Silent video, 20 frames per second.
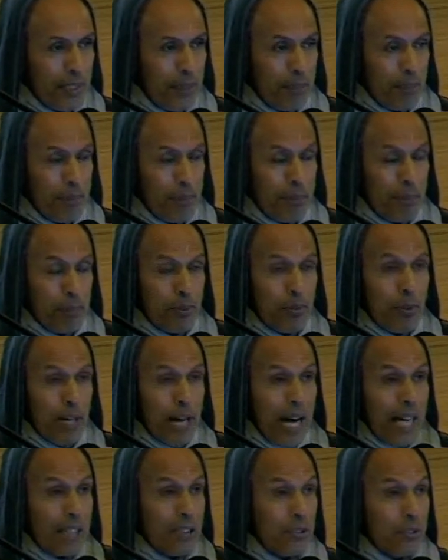that
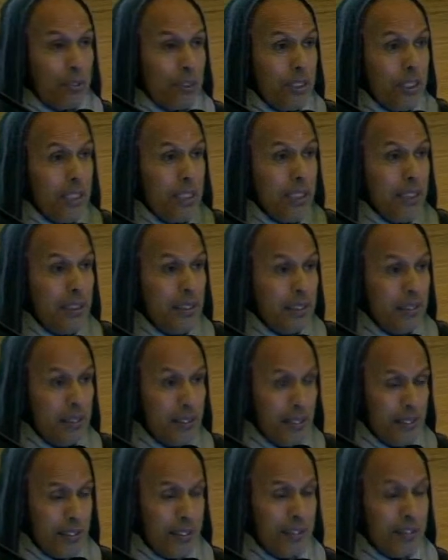people actually
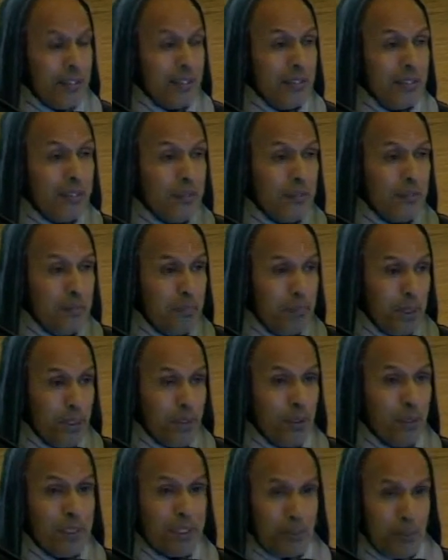
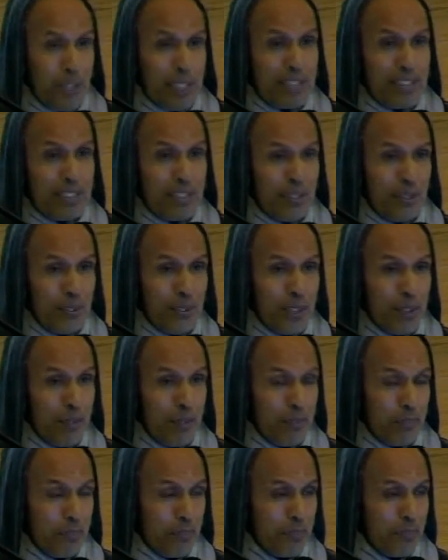become attracted to
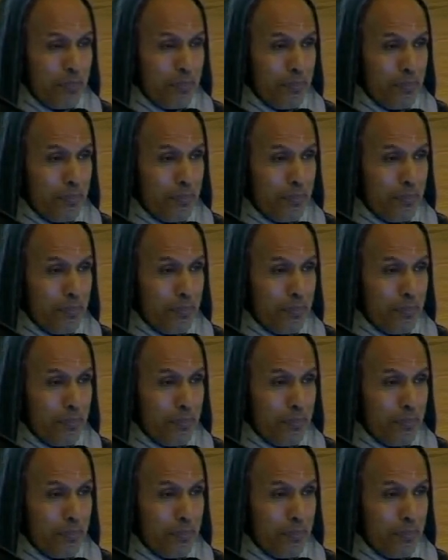them.